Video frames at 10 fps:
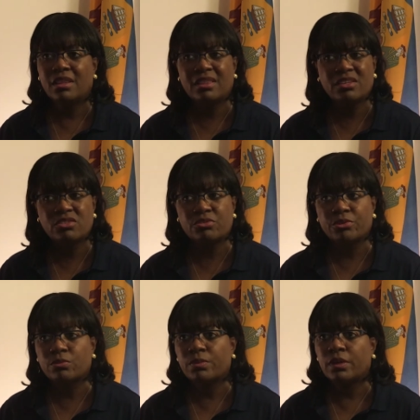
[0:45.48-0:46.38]
This
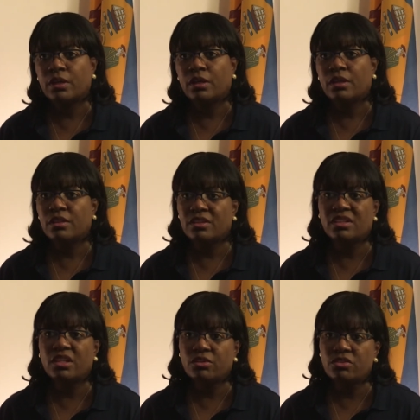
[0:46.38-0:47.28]
group, the
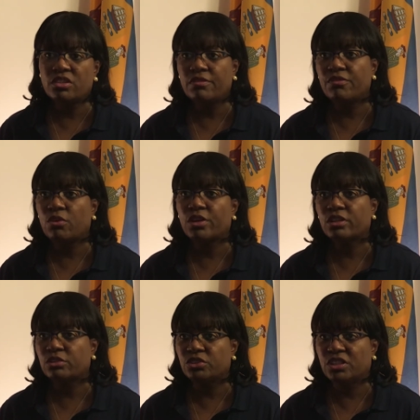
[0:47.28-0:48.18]

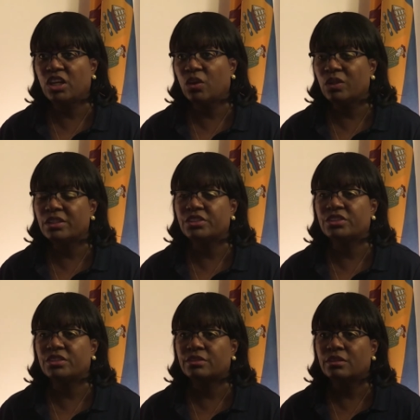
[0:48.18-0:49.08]
DOC4Inclusion
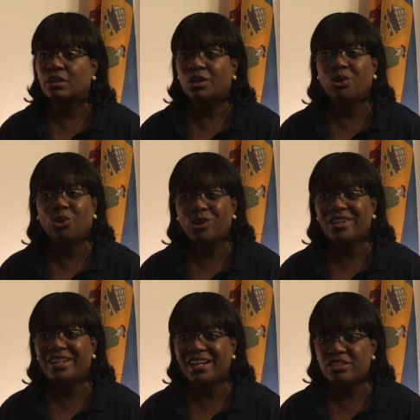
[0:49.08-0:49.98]
Coalition,
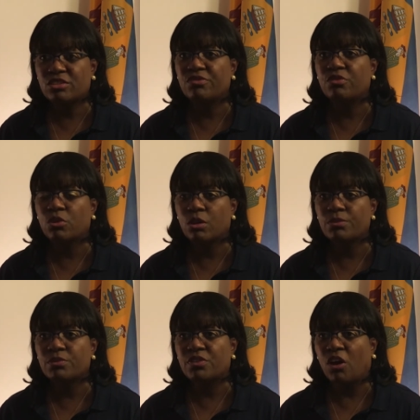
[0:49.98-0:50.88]
organizes
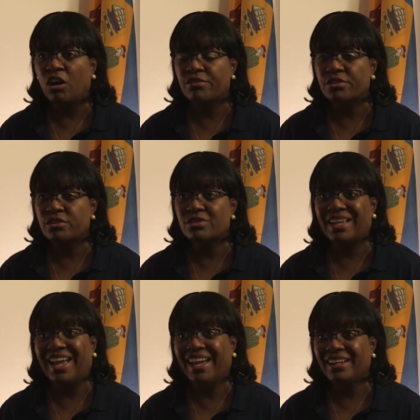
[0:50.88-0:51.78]
forums with officers
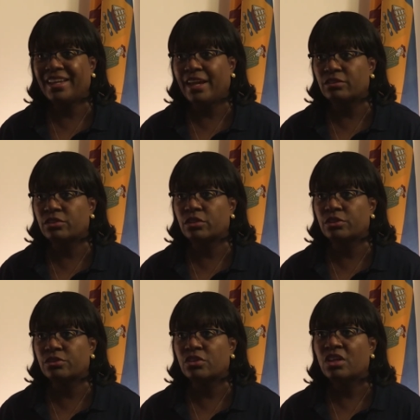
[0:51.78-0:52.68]
and
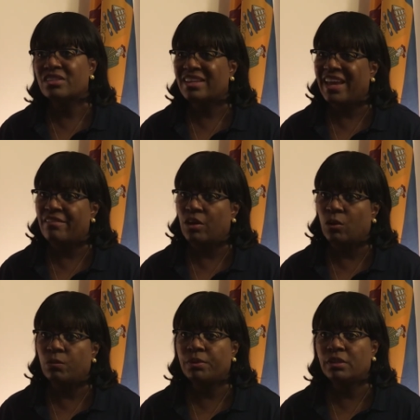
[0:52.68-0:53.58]
counselors to have
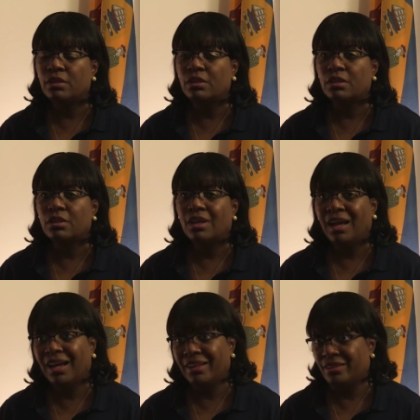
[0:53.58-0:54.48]
open,
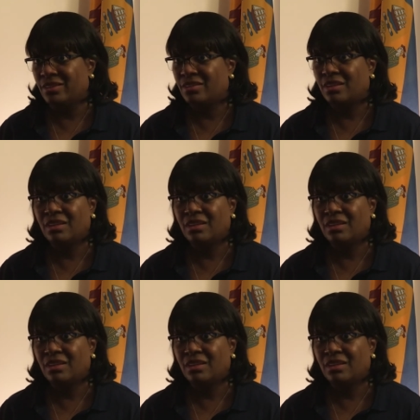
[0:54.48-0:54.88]
honest,